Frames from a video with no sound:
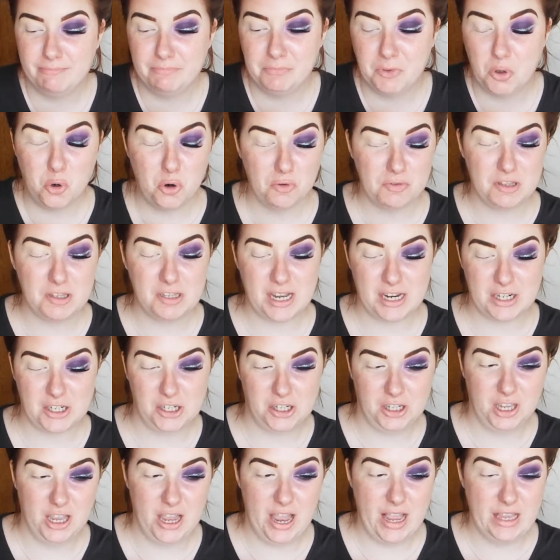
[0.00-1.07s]
or if this is actually
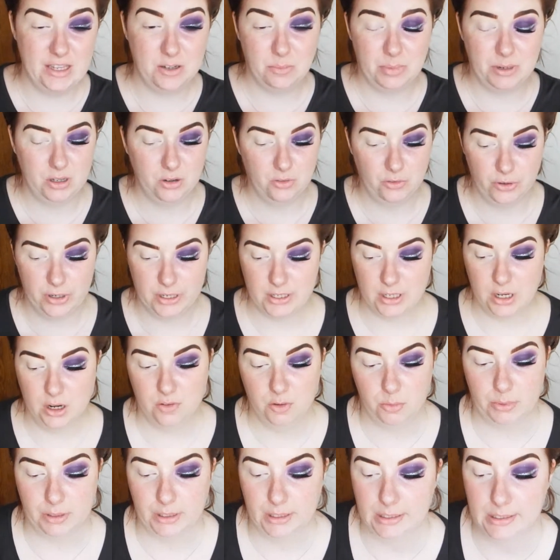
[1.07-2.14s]
going to end up being a voiceover
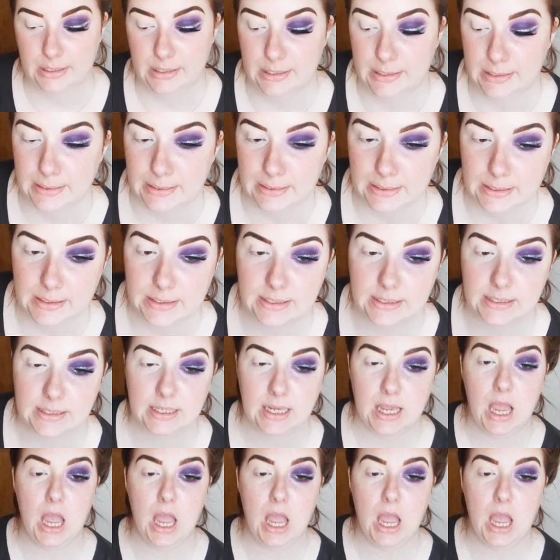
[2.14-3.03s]
because